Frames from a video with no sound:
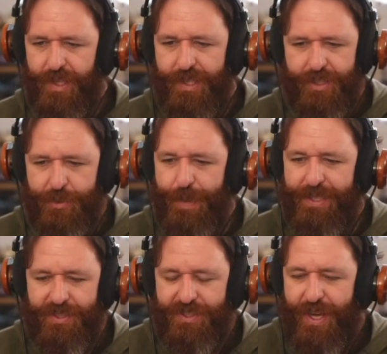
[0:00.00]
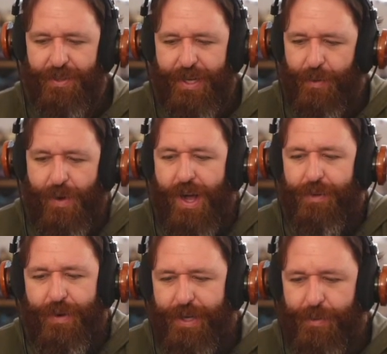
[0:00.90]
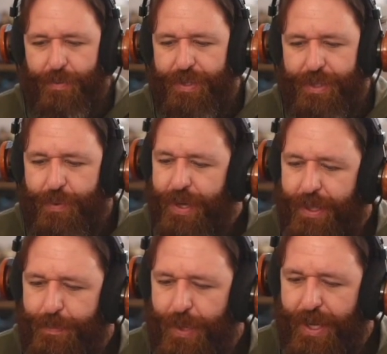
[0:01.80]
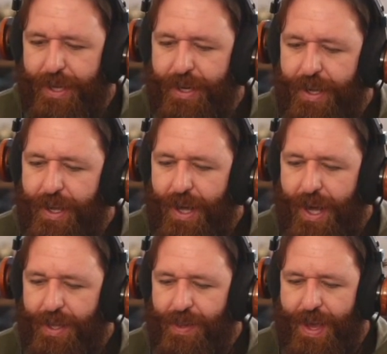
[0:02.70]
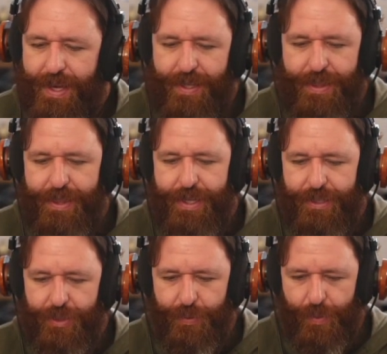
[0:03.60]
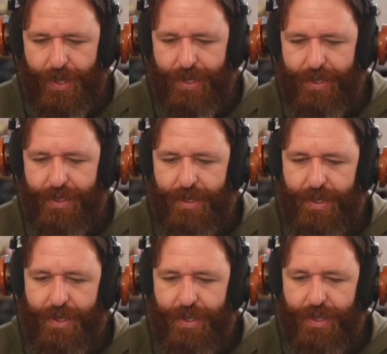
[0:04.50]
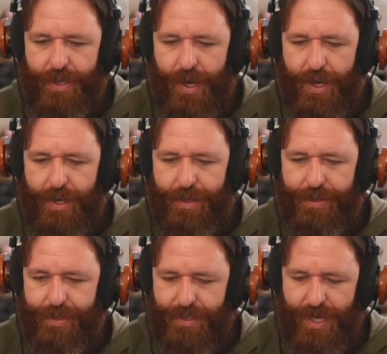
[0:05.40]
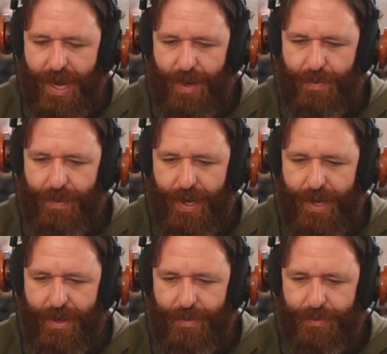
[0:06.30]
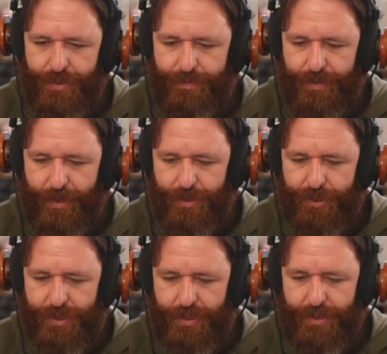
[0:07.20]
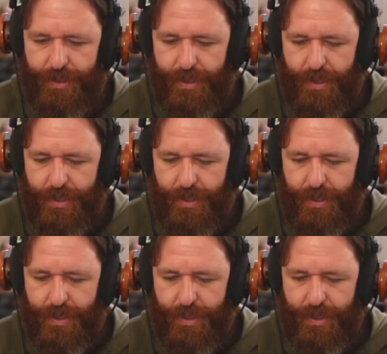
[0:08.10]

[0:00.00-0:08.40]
it just makes it sound like a rock record really quick. But I like this one, the Townhouse version.